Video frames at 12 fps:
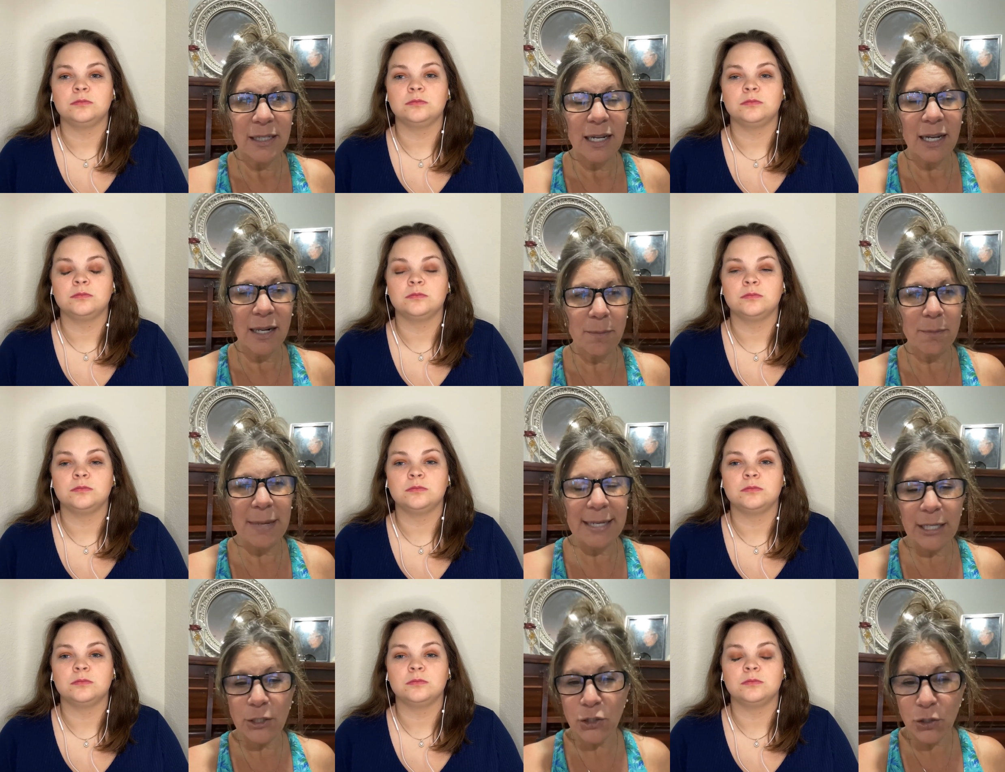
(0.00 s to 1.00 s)
Speaker 1: Uh,
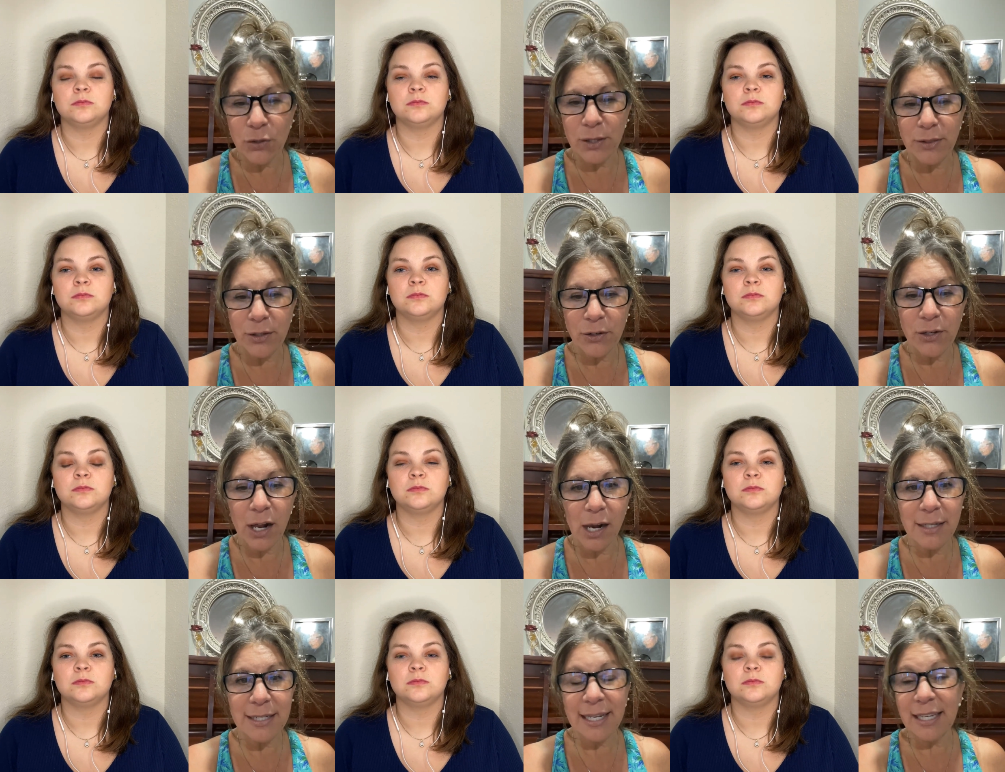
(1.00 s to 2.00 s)
making sure that they're
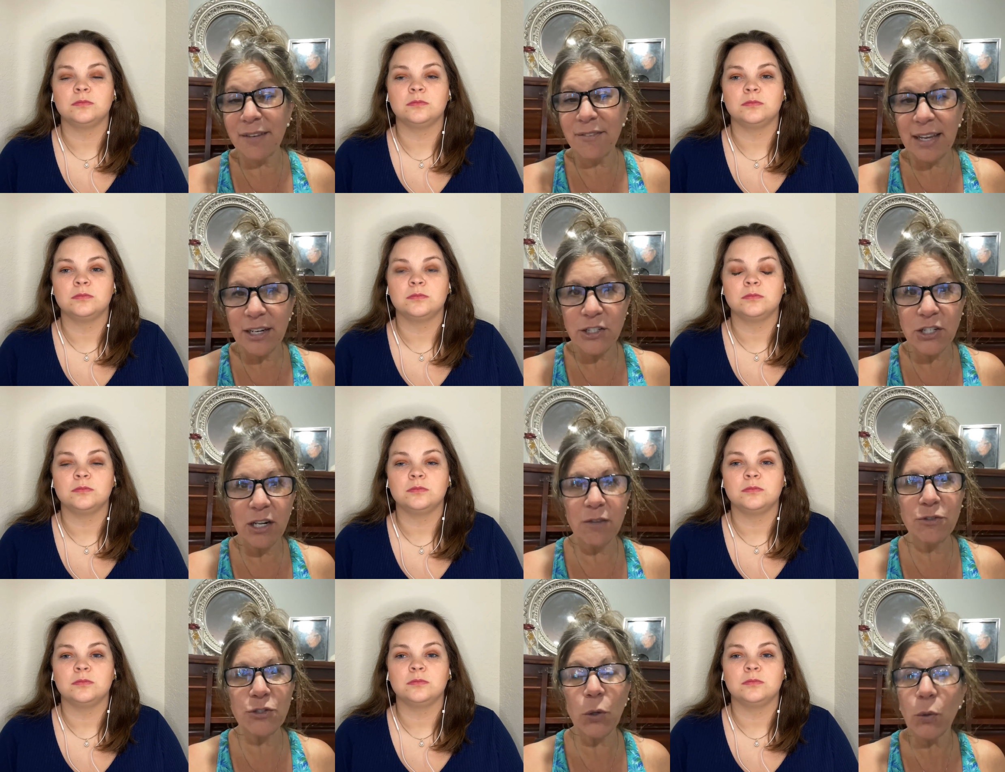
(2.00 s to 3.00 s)
not taken advantage
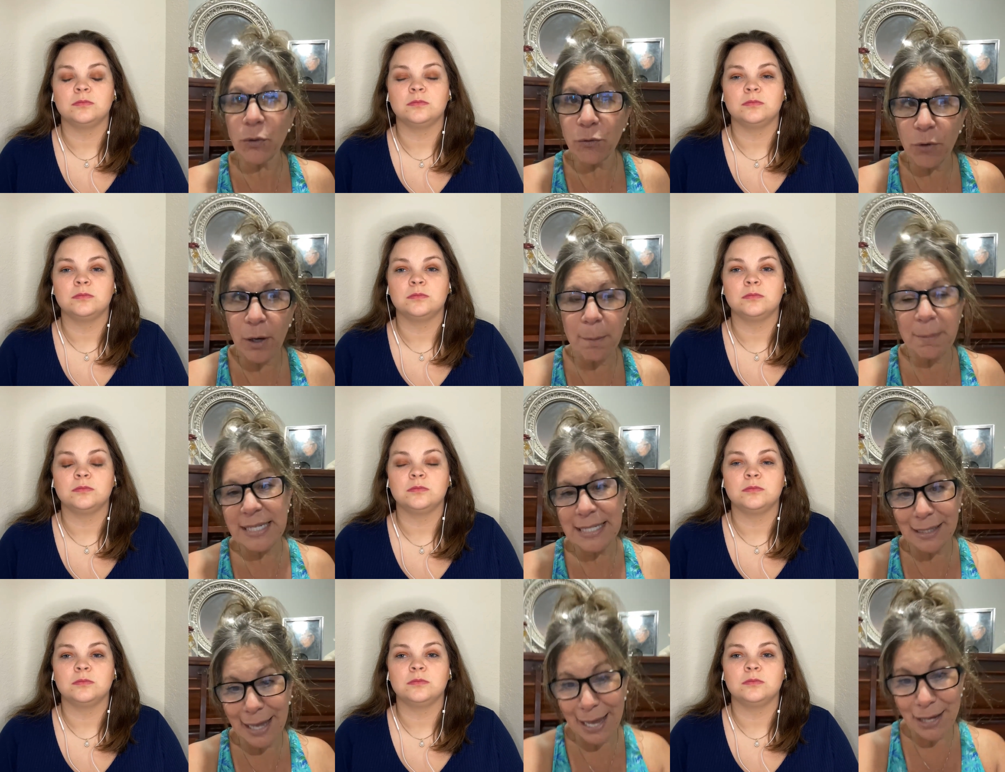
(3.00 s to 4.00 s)
of, stolen from,
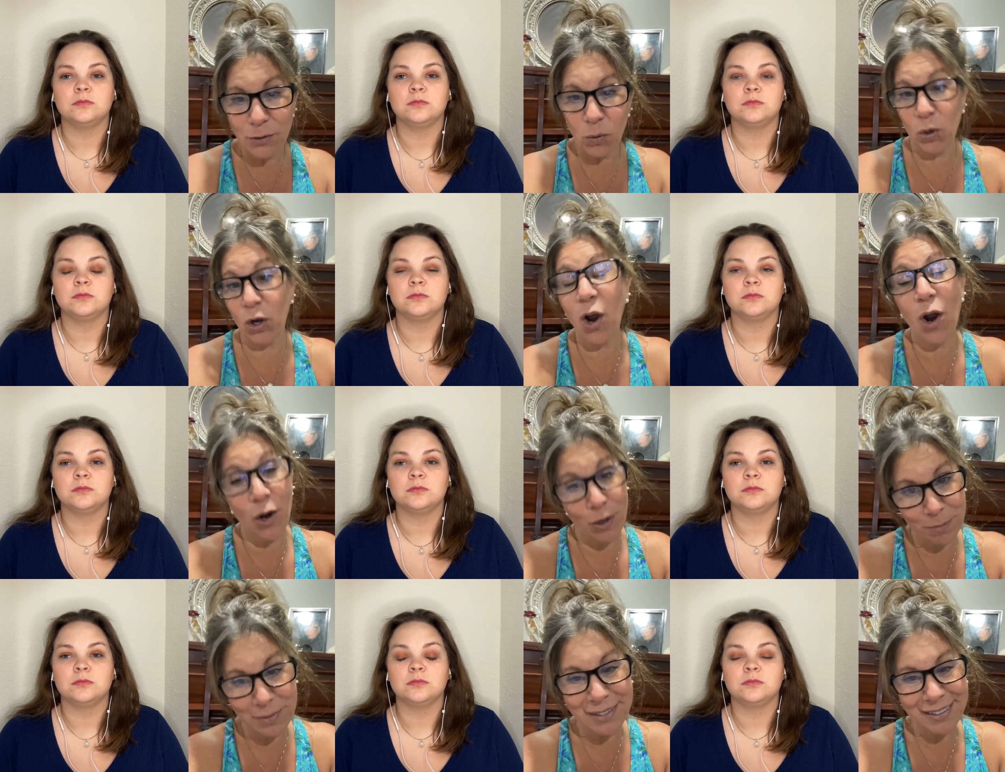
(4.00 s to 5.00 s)
misled, or
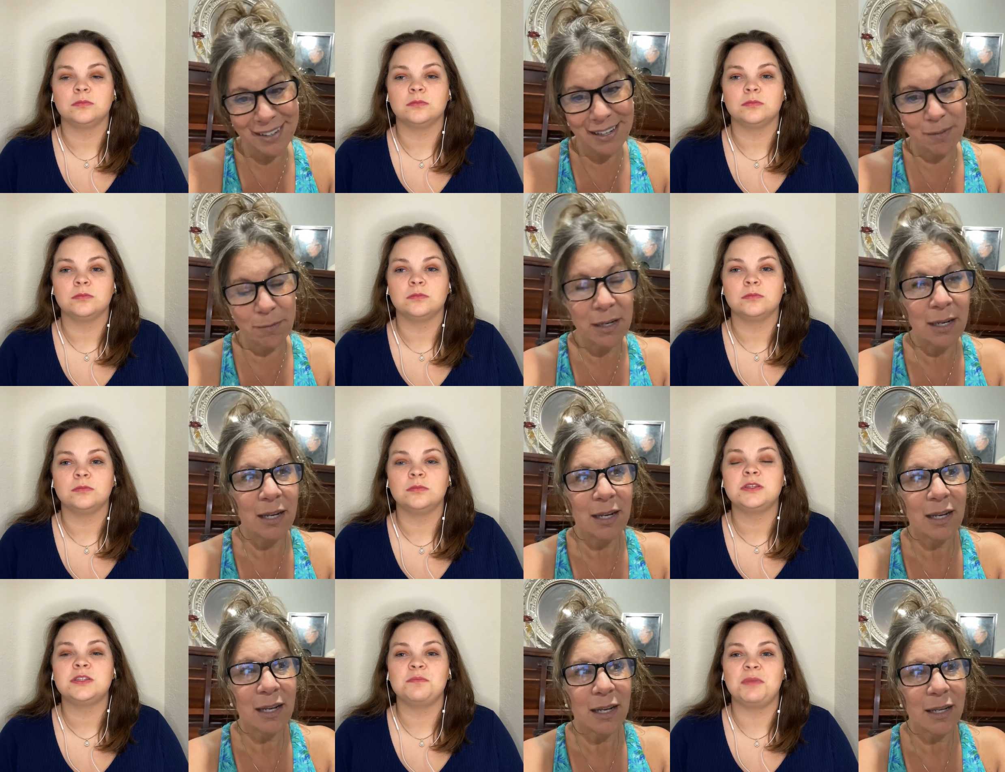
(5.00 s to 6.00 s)
harmed.
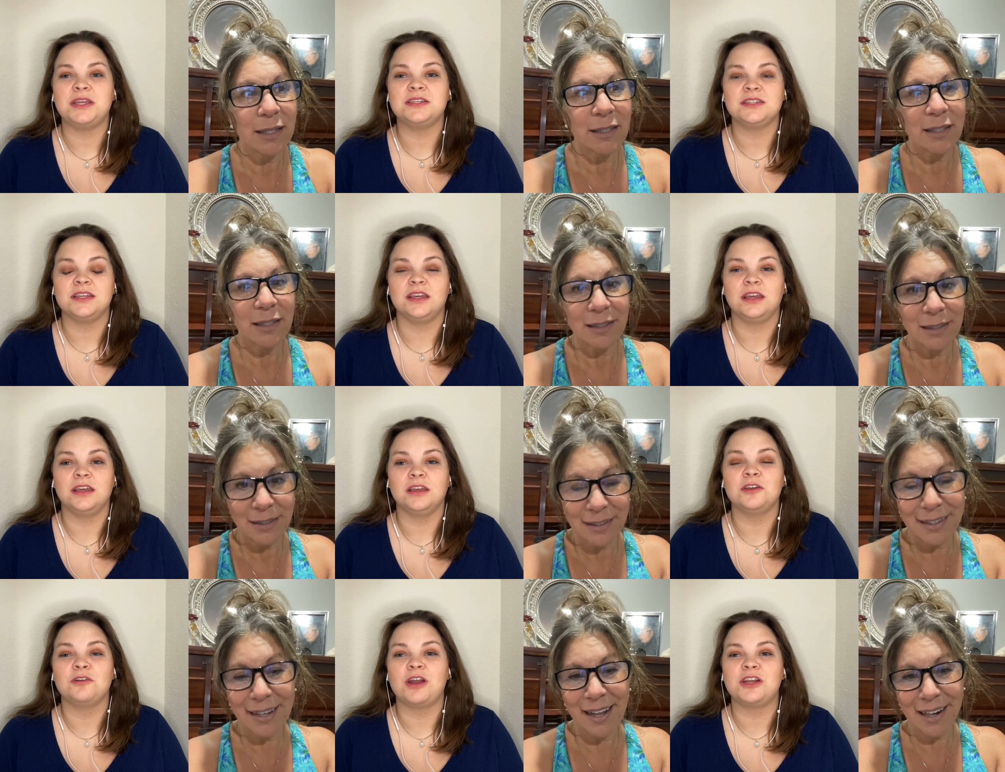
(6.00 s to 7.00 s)
Speaker 2: That's amazing.
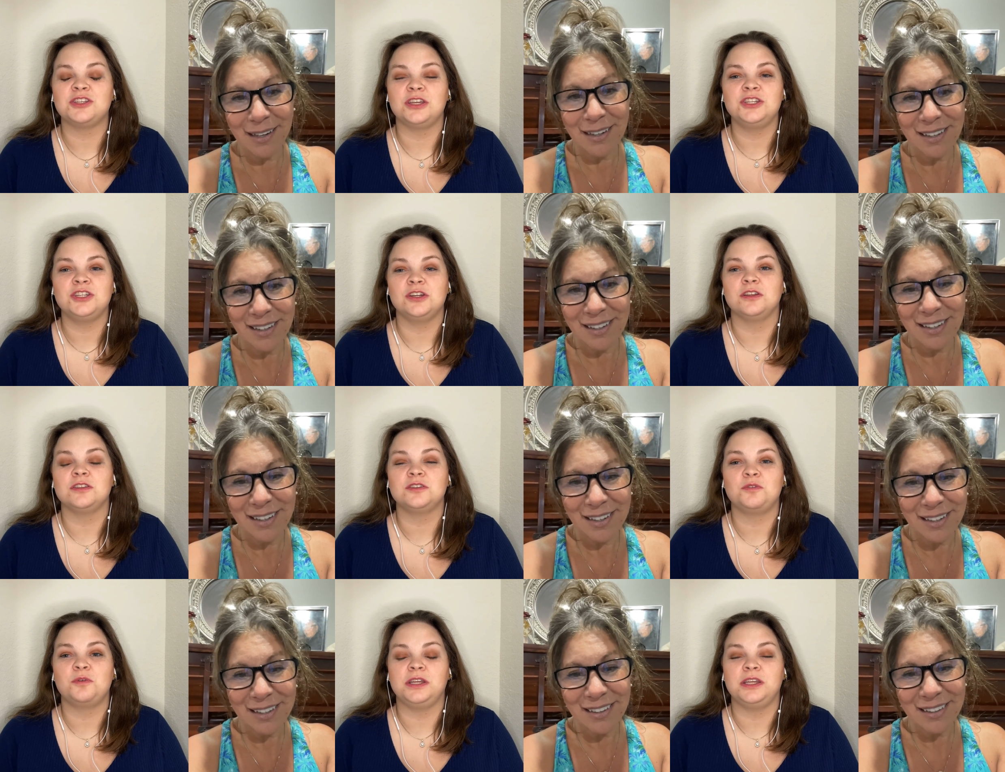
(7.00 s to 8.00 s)
Congratulations yeah. on
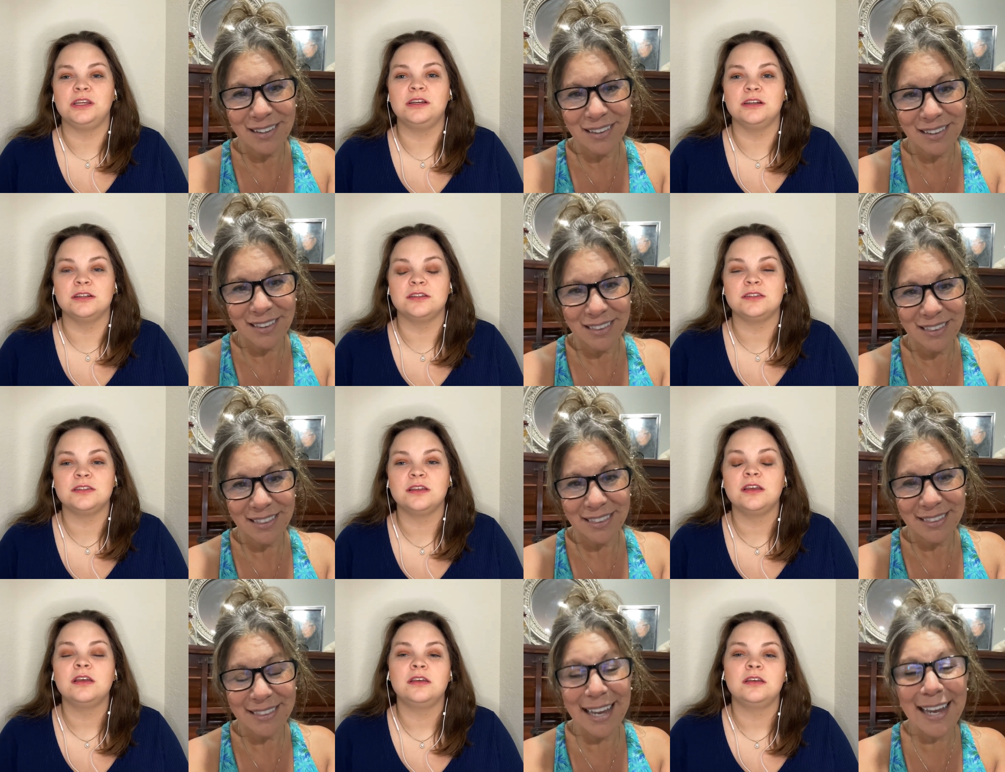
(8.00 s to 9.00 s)
20 years.
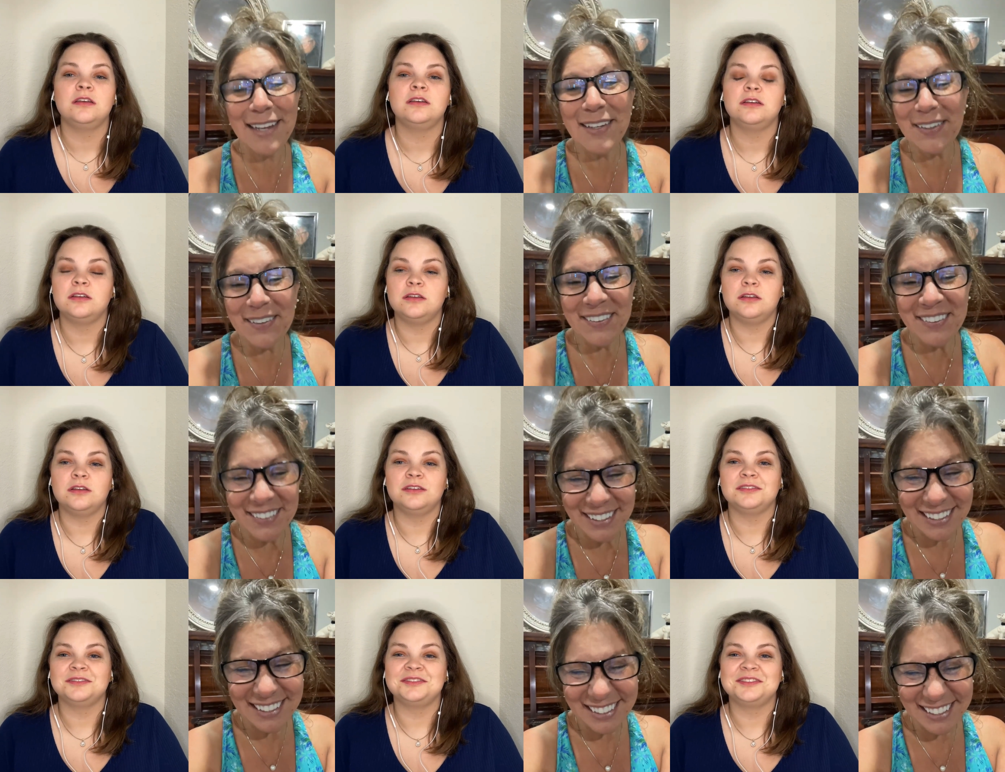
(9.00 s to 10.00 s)
Speaker 1: Thank you.
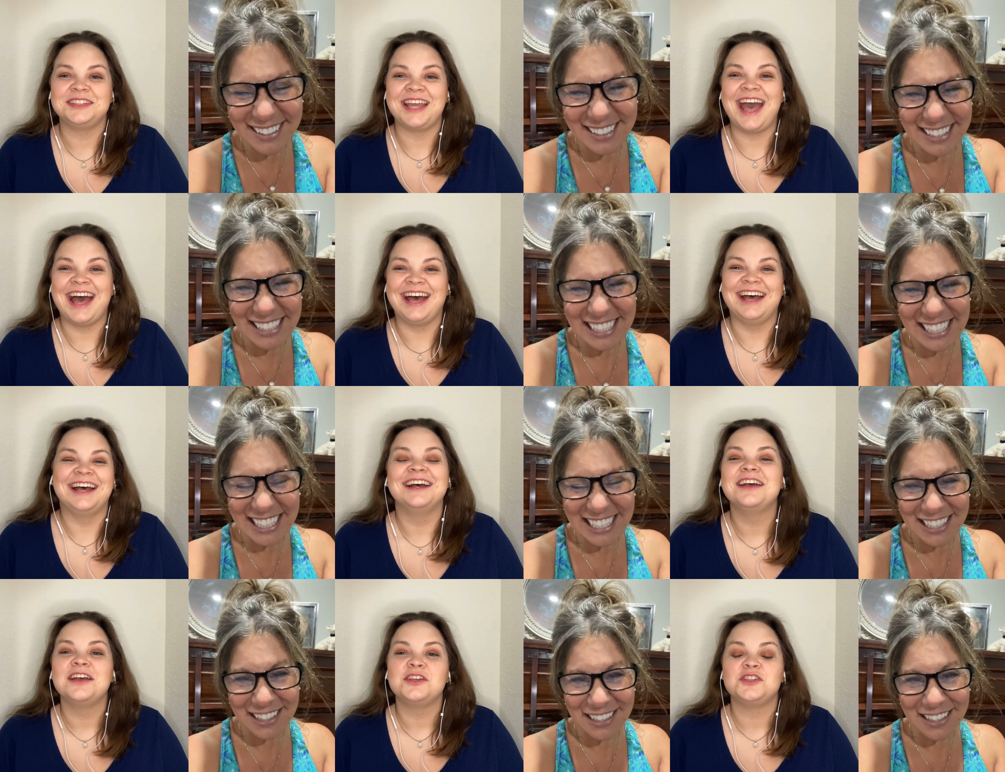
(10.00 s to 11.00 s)
Speaker 2: Yeah.
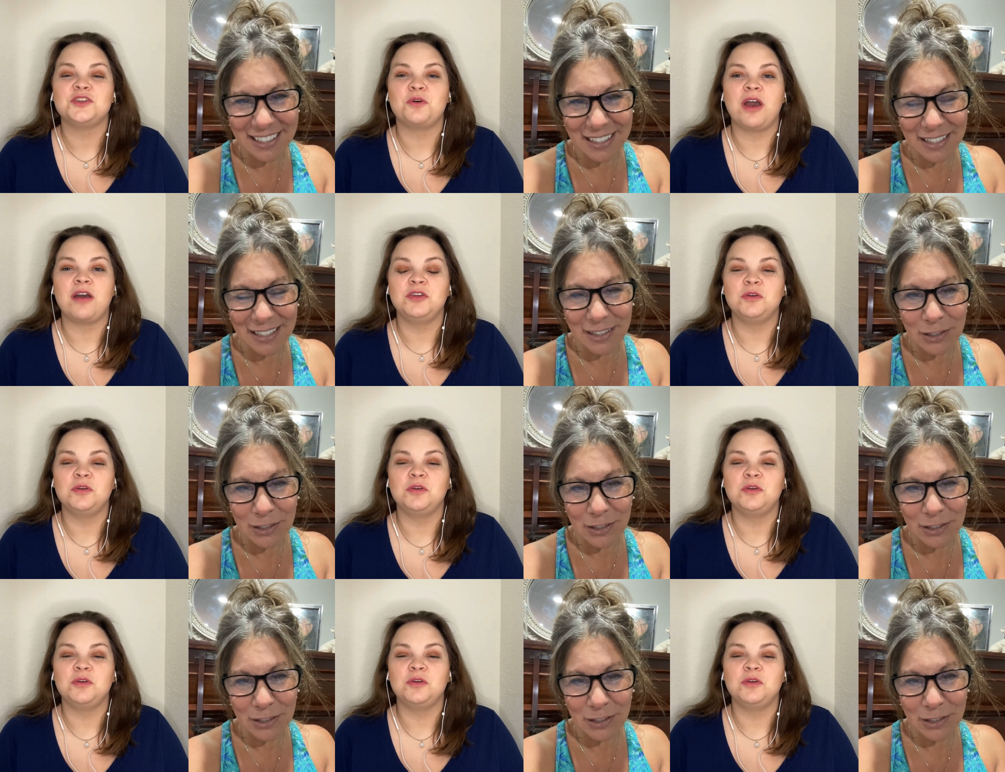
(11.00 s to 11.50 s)
So have you